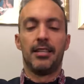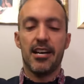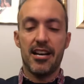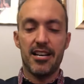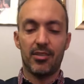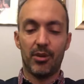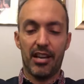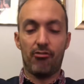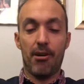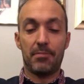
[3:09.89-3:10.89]
So we're going
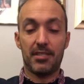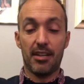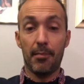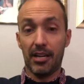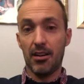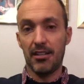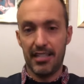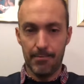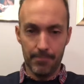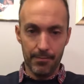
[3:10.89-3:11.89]
to grab a couple of
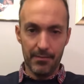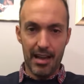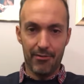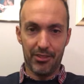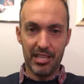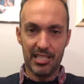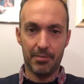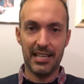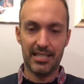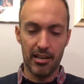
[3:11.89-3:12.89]
cards out of things to
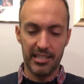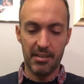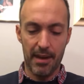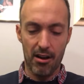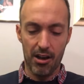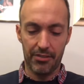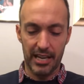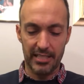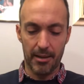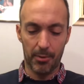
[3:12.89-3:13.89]
be excited about over the
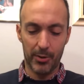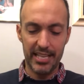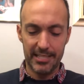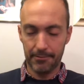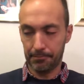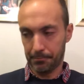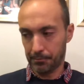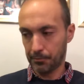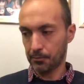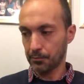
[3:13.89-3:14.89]
next couple of weeks.
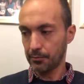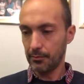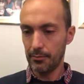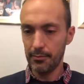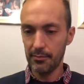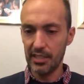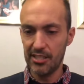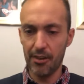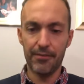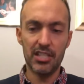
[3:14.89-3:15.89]

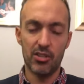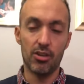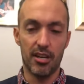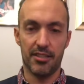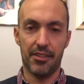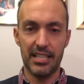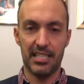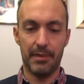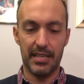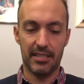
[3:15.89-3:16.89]
So first 2 cards are things
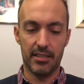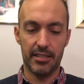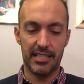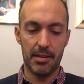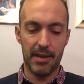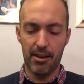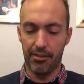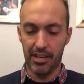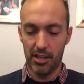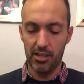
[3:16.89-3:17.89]
to be excited about.
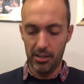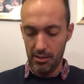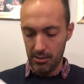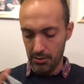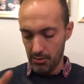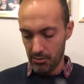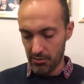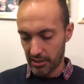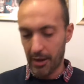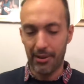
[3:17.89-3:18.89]
Thank
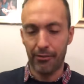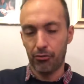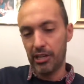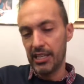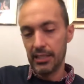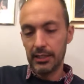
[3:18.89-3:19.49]
you. Okay, we'll have 3.